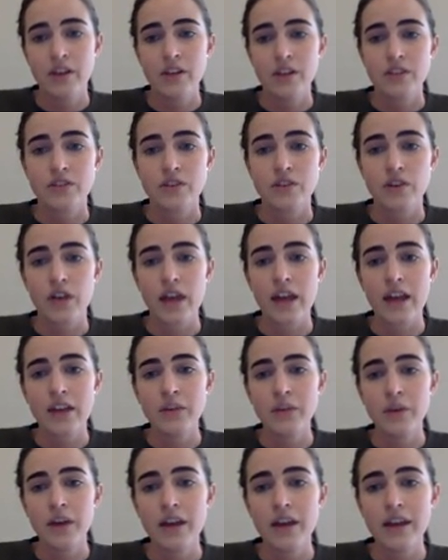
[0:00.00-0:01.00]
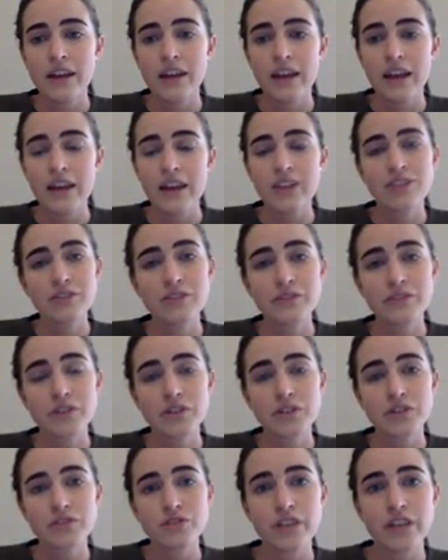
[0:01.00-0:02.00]
So anywhere in either of
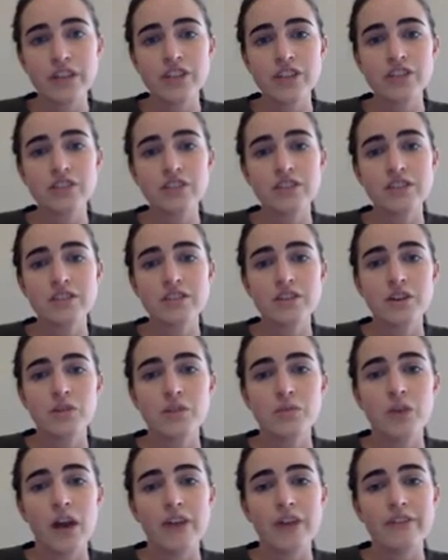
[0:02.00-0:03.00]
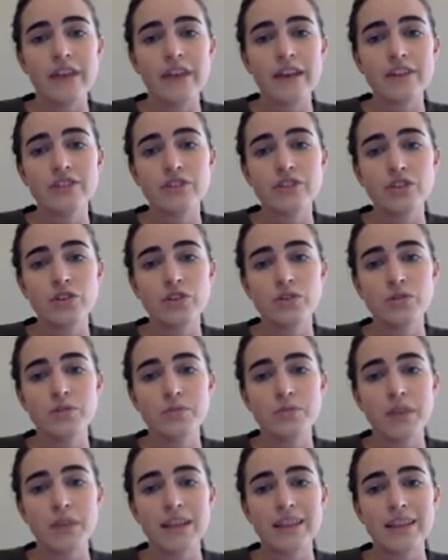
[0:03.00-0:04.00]
those regions, we'll have x cubed
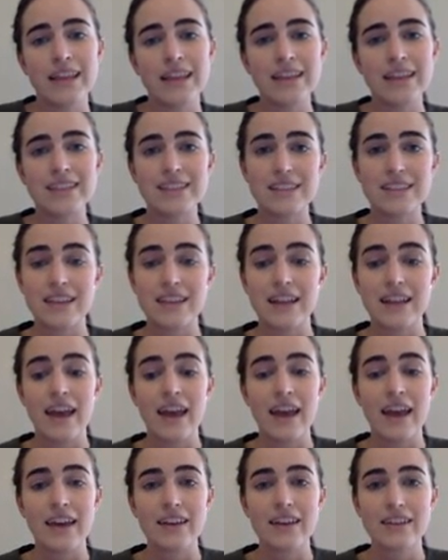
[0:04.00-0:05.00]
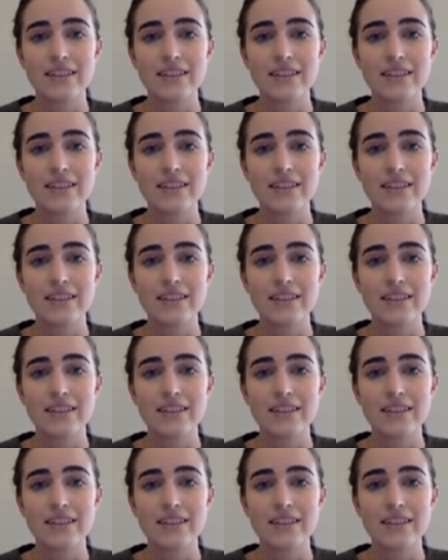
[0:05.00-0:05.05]
being less than x.